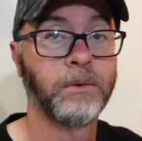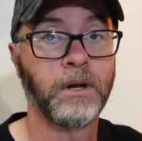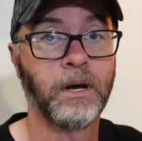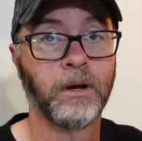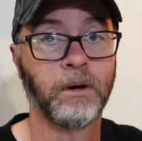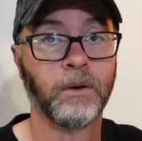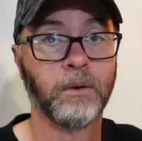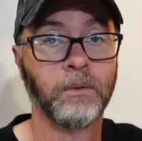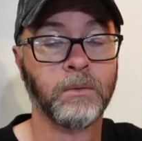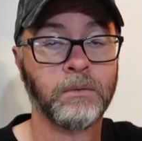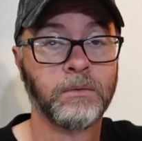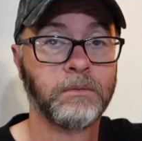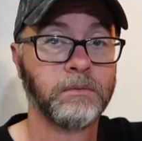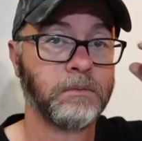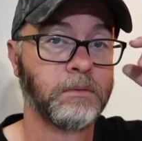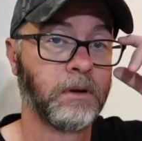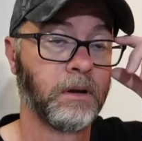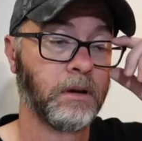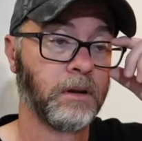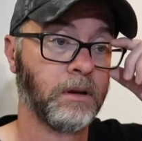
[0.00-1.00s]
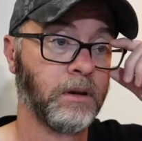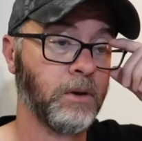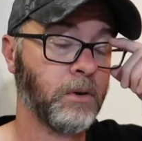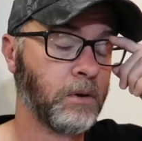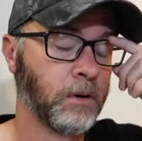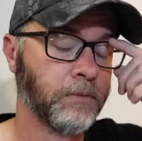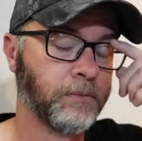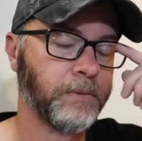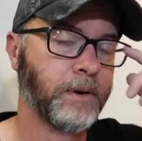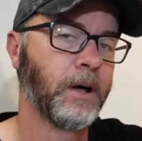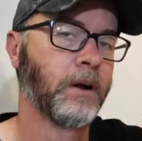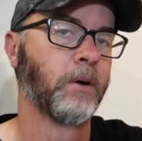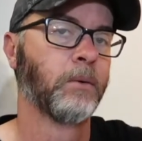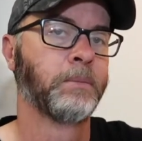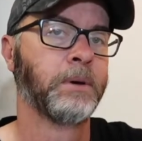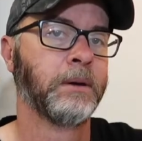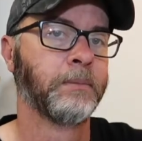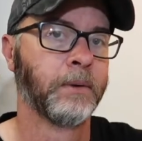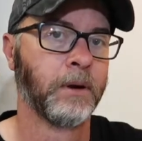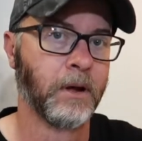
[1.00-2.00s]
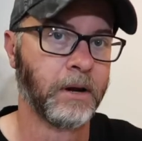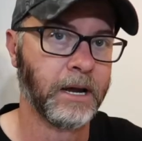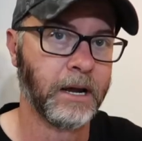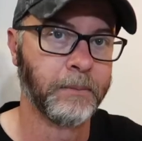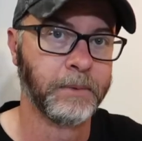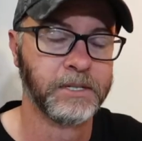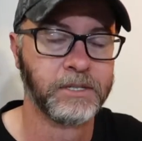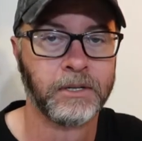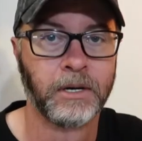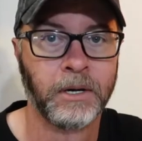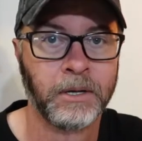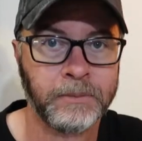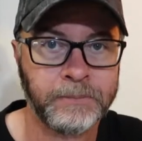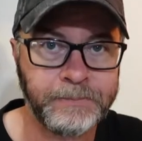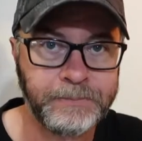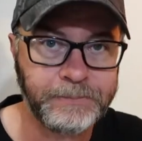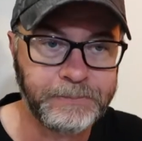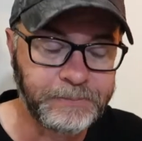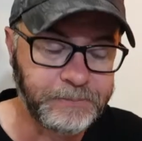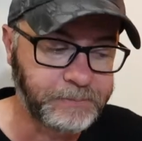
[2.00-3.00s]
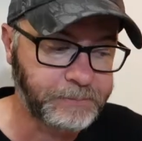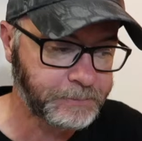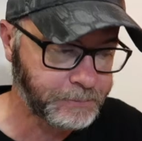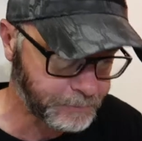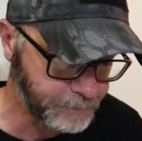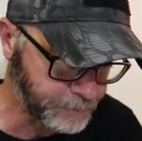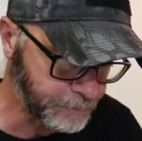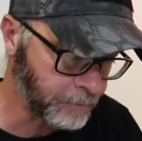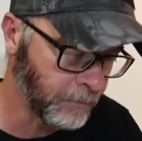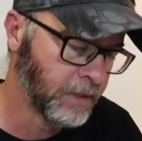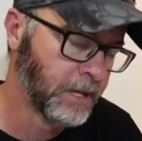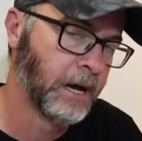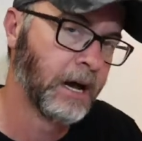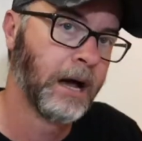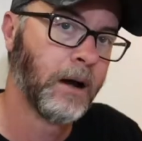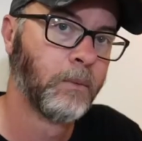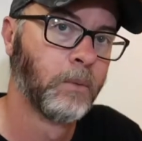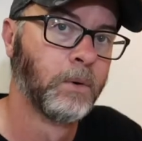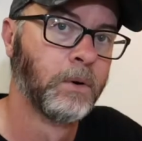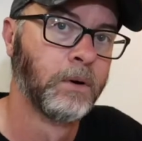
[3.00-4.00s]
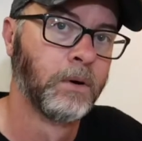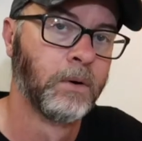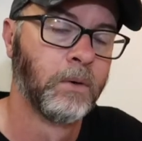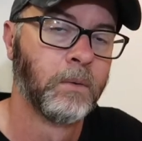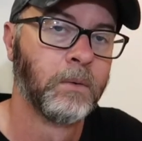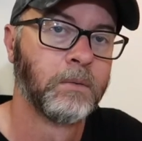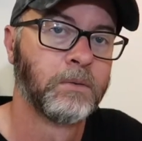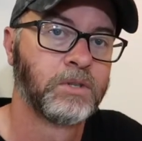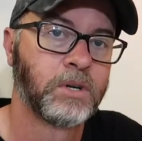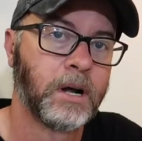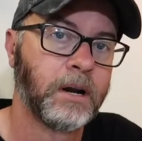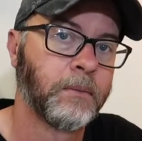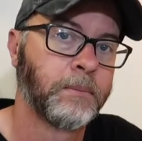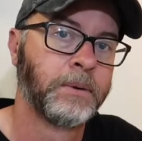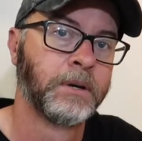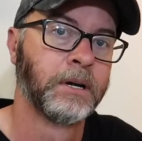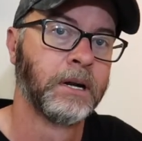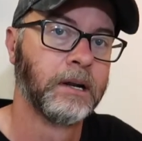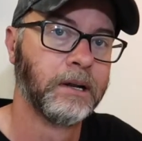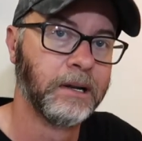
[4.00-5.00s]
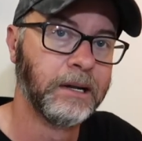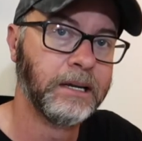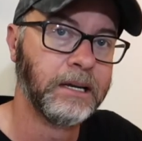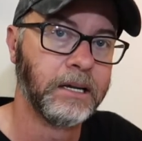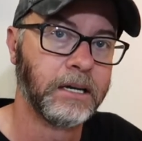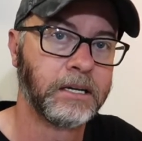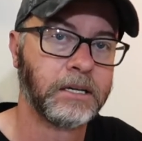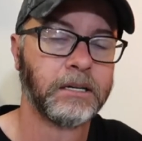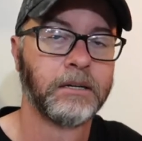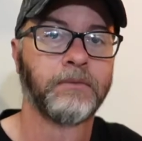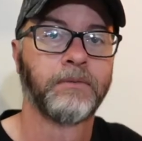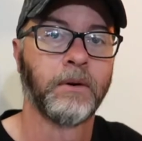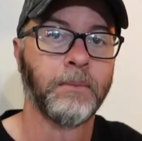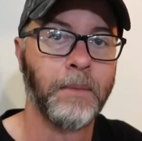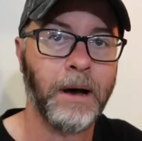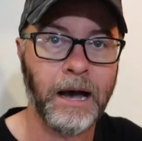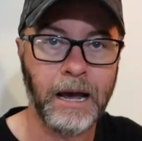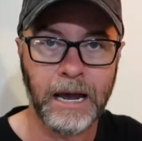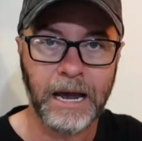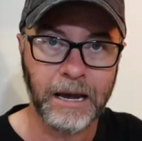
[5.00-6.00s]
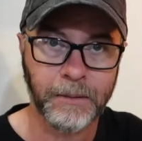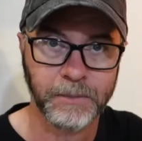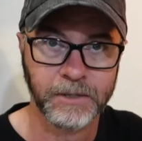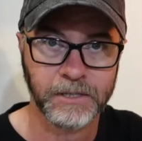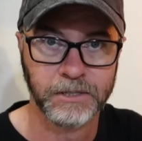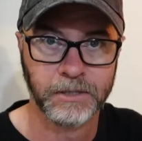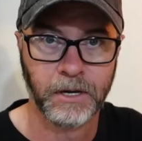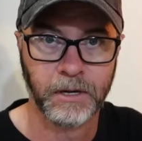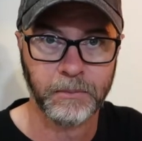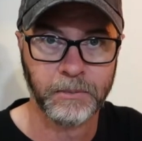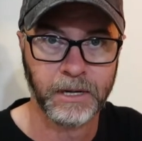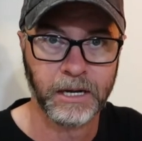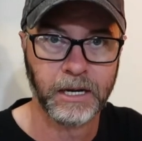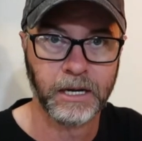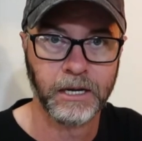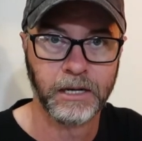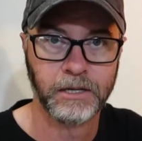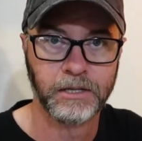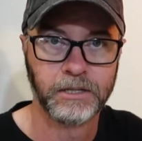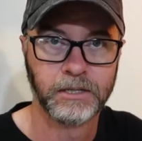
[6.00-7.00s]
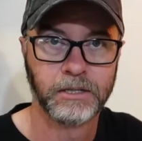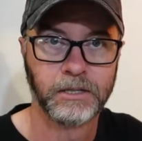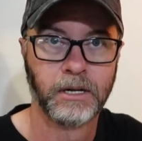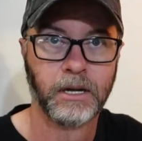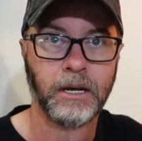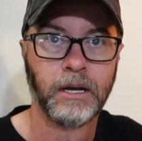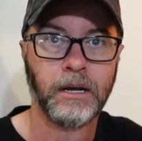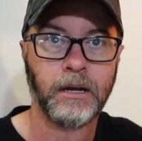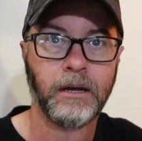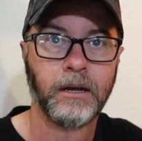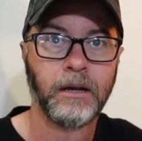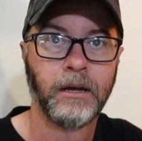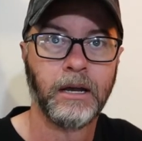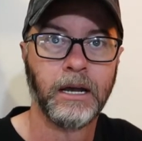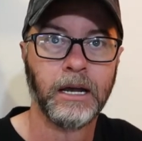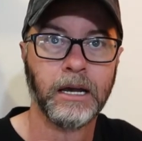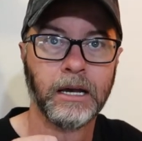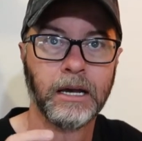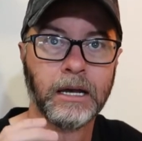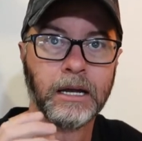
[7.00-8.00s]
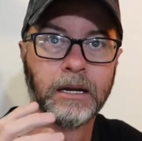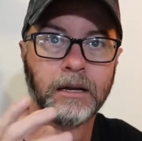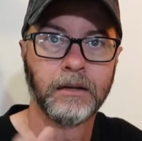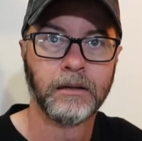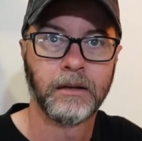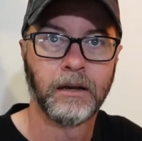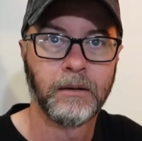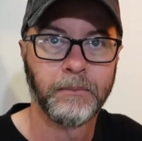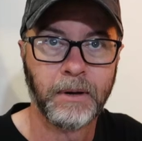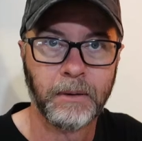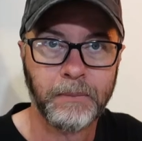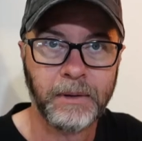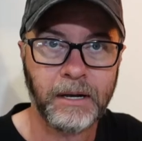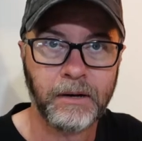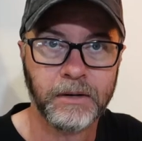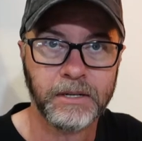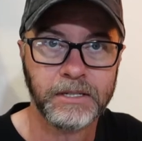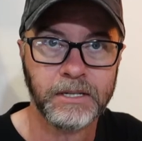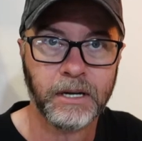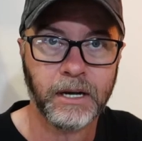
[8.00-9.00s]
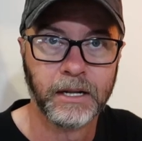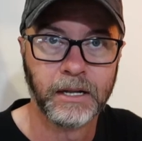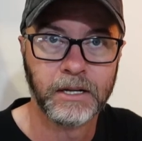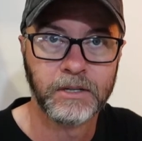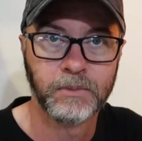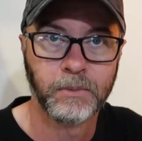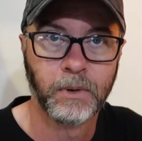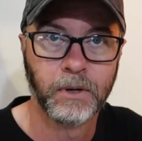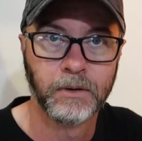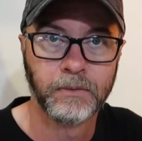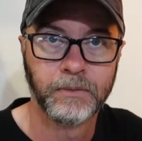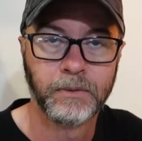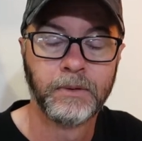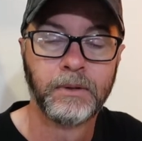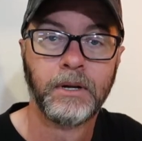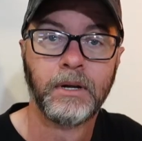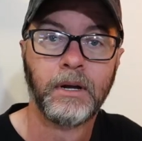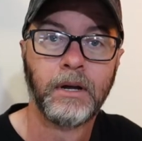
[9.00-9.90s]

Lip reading: know, you can follow people on Amazon. I will try to put a link from my Amazon page in, oh, my battery's dying, that's wonderful,